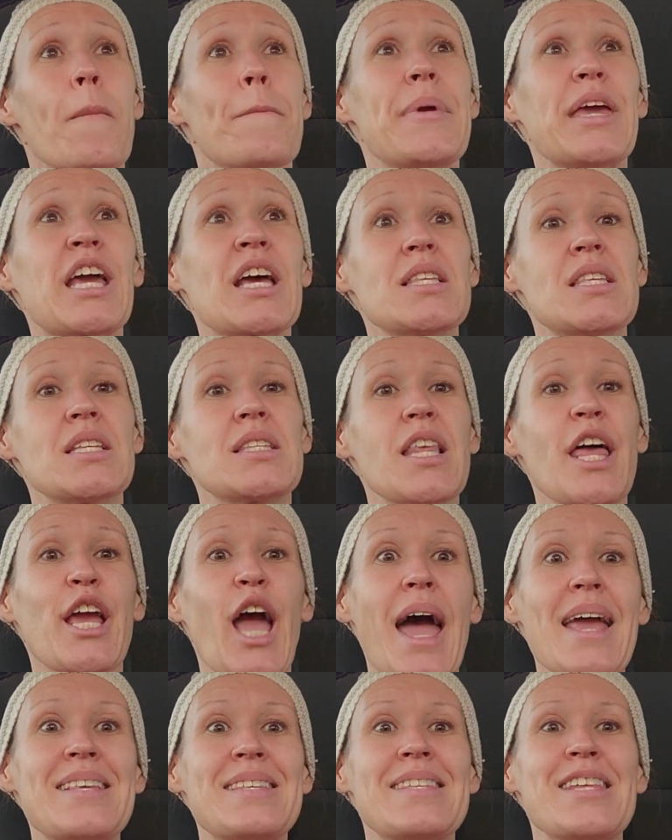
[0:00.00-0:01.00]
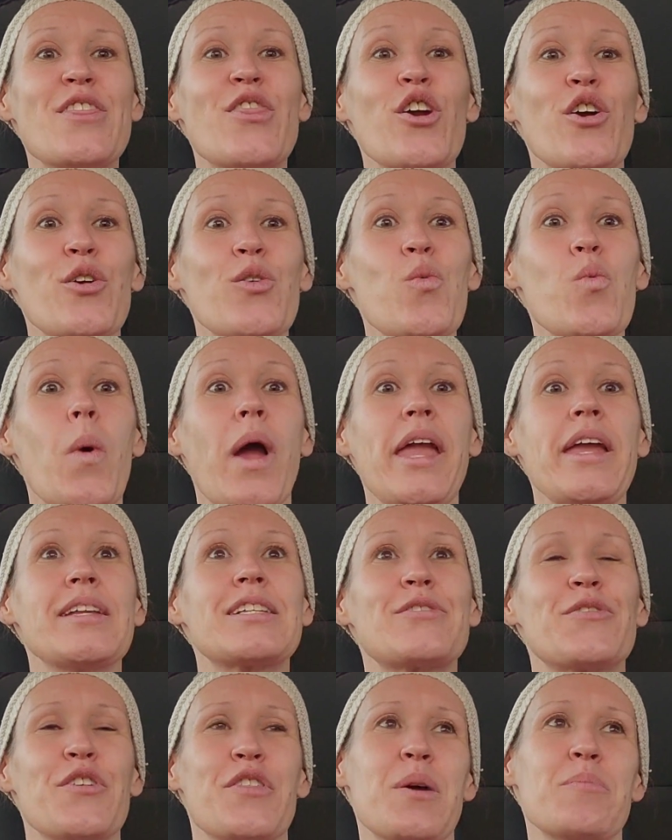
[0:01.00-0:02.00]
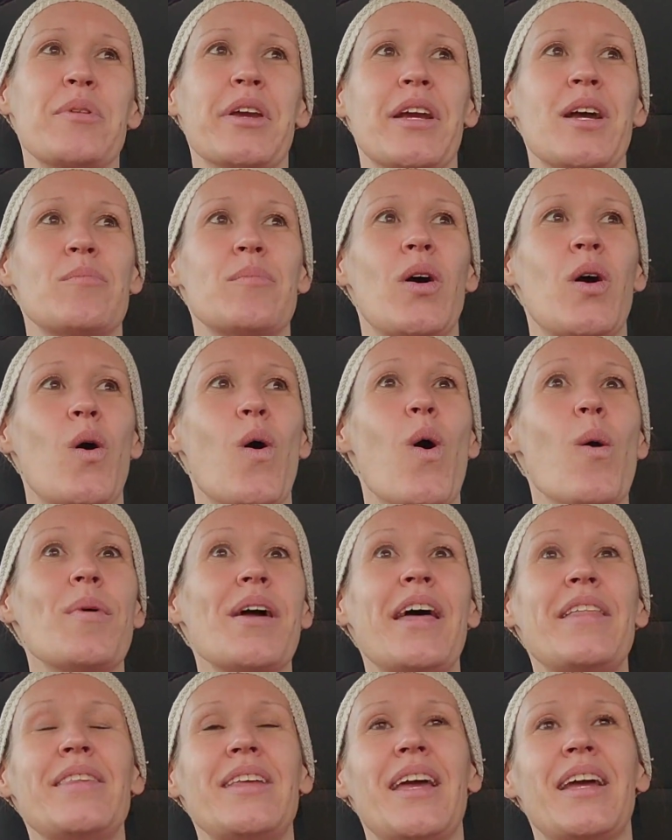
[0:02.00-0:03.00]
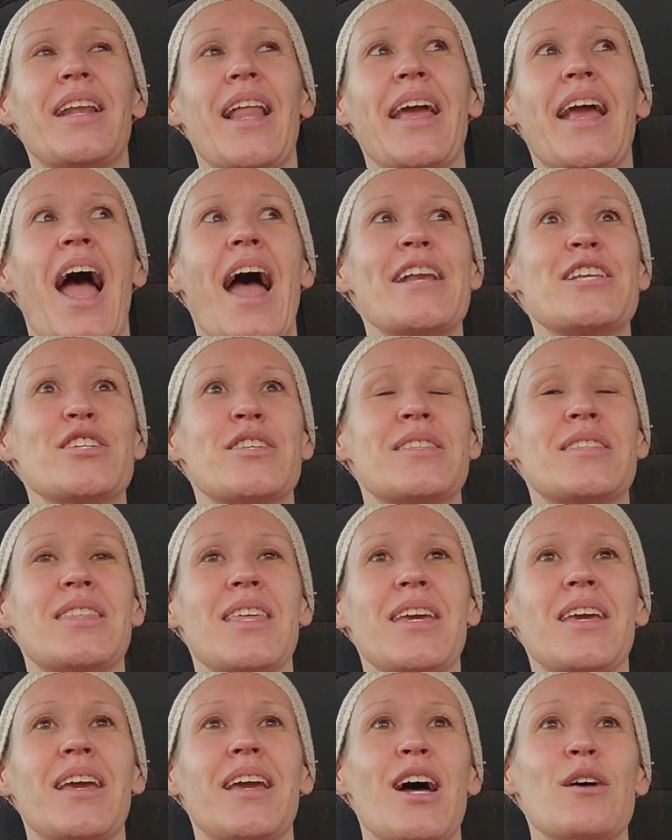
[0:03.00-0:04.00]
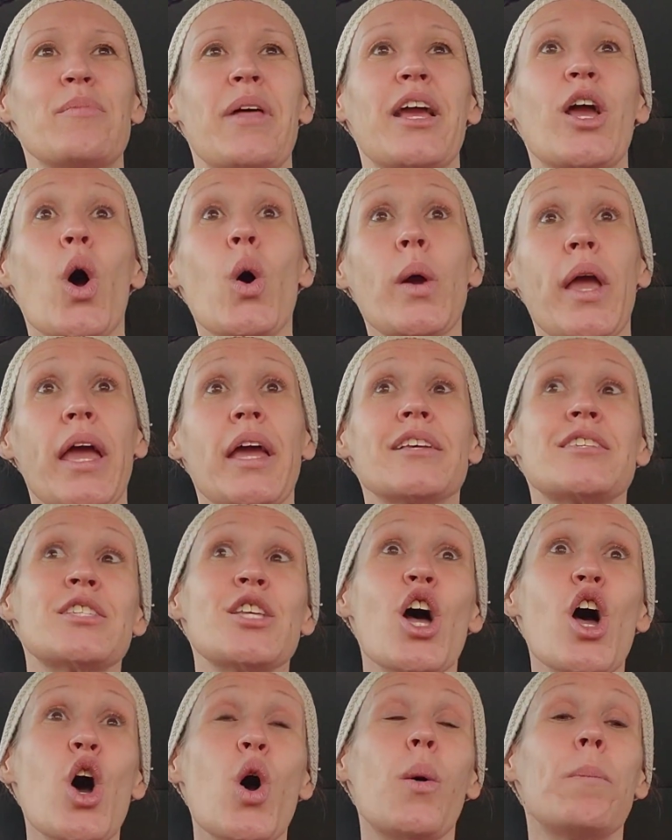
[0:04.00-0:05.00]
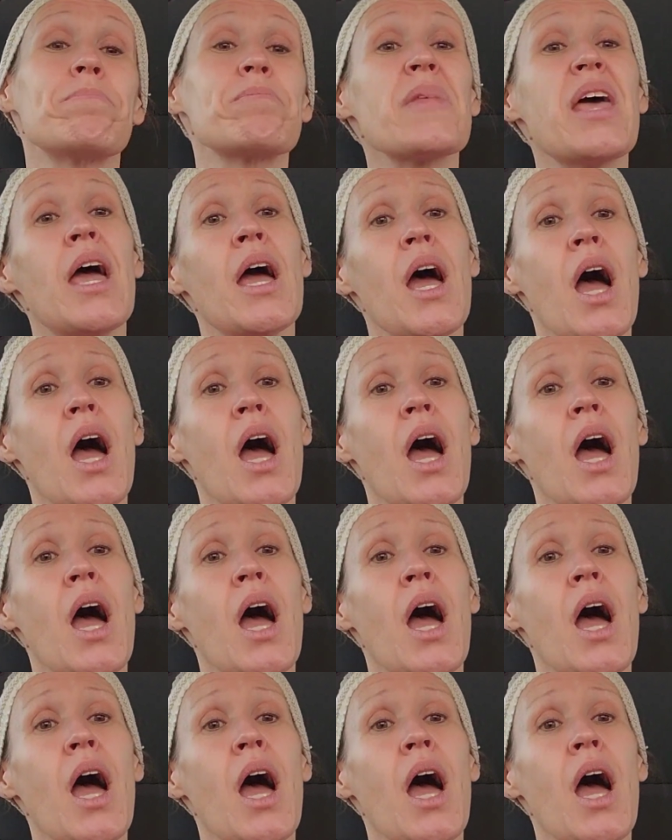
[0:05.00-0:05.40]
because it's like I sit there and wait for them to come home, and then like I just think I'm like, "Okay, so."